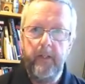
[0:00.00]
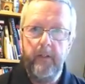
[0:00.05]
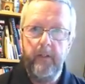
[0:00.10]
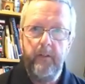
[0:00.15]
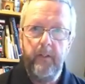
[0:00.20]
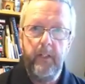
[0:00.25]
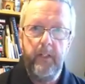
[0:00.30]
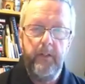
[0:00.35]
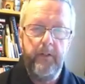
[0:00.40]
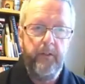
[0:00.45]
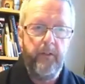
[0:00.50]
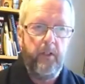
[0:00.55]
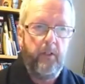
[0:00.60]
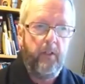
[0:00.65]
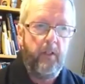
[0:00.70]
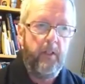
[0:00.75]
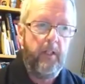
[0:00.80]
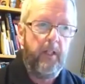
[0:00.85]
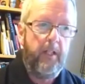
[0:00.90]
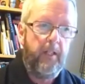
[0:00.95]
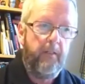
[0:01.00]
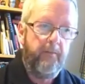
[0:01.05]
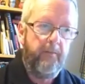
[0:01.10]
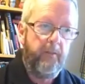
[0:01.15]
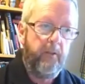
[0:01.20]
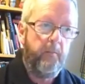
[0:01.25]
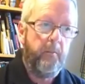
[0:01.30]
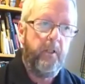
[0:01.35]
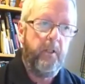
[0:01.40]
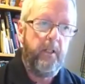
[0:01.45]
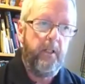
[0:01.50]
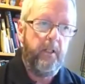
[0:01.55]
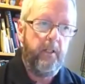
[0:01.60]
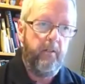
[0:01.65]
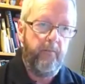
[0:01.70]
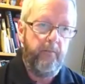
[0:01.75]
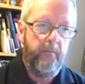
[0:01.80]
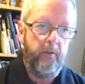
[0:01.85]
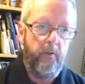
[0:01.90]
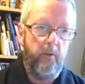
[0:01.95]
in. So you're going to have to buy a
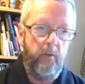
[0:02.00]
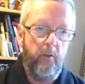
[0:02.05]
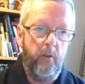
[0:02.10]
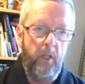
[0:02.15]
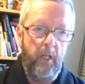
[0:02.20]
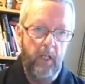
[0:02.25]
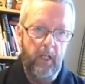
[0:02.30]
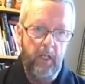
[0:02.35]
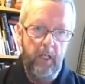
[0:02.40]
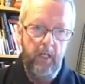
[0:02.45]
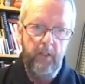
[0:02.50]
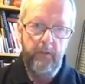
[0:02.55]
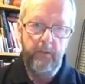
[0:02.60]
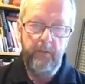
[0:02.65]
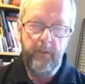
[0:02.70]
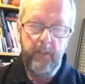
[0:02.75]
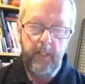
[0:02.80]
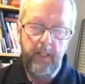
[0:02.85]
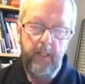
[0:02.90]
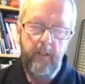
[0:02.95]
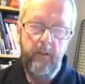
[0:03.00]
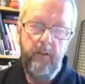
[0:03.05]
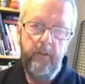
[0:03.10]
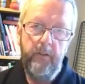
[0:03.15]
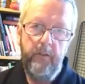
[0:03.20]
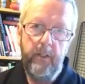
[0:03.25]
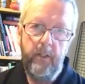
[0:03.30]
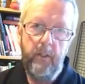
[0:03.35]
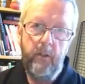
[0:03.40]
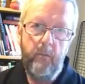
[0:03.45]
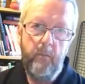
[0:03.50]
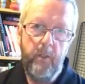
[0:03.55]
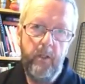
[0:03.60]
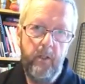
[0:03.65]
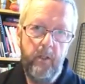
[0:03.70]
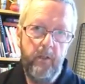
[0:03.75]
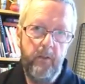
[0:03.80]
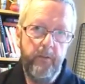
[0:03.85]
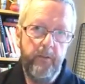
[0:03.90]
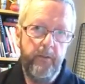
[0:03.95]
few stainless steel
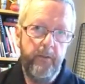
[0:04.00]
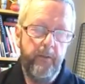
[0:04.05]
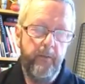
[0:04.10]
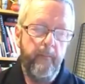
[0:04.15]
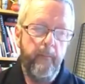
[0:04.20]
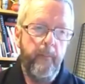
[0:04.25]
pots.